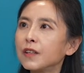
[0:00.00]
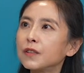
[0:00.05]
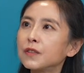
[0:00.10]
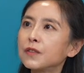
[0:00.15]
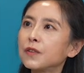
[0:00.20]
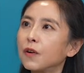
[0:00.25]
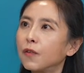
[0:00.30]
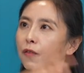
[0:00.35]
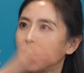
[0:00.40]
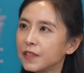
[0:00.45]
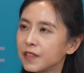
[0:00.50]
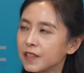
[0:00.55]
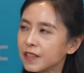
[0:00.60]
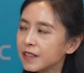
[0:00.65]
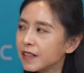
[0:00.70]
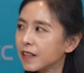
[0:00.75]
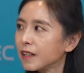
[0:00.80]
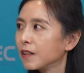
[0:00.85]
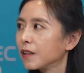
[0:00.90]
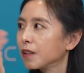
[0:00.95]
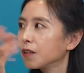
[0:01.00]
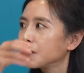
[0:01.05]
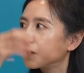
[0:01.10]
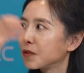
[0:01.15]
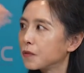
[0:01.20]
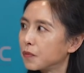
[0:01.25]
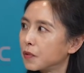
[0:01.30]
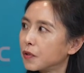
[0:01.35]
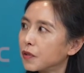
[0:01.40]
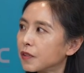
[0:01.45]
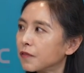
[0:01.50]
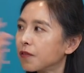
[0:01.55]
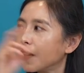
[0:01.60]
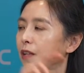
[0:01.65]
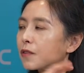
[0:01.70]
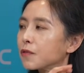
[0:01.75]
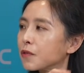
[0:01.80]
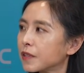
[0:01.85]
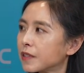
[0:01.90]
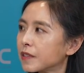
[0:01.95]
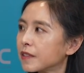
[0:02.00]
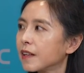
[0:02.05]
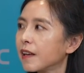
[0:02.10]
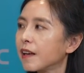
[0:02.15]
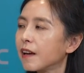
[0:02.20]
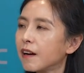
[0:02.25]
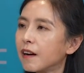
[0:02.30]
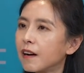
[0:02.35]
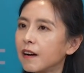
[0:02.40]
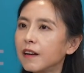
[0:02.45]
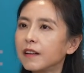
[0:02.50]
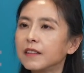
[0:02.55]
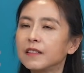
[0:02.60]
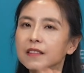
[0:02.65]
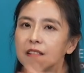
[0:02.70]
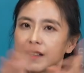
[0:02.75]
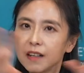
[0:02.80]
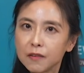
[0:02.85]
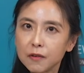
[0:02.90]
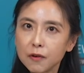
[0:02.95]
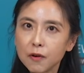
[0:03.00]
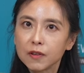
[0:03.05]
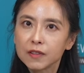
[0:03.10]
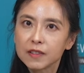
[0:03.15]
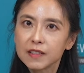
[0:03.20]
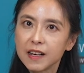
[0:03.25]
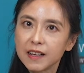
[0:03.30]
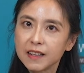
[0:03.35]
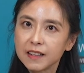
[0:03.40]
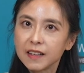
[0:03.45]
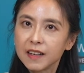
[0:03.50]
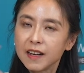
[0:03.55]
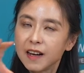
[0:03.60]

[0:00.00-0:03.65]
to overseas to build factories there and alongside